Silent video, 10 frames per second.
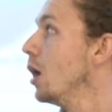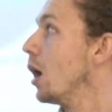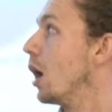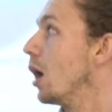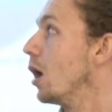
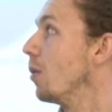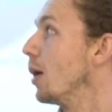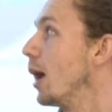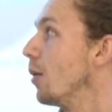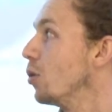
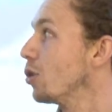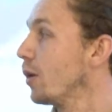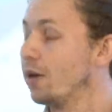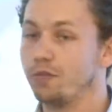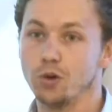and we also
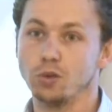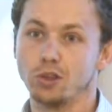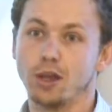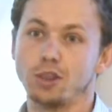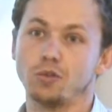have field
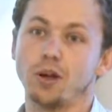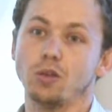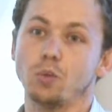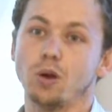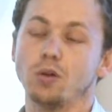sites around the
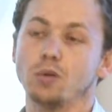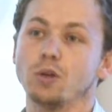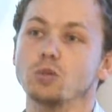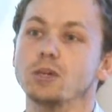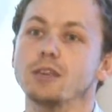world in
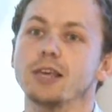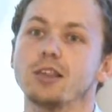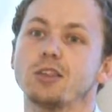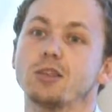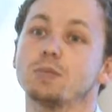which we can
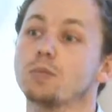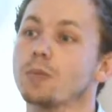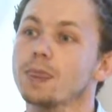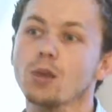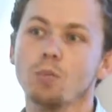test
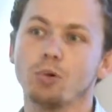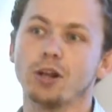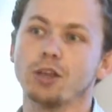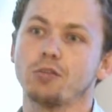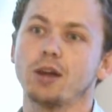
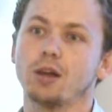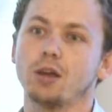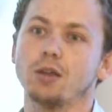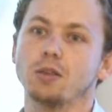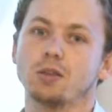products for our
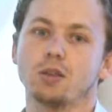clients.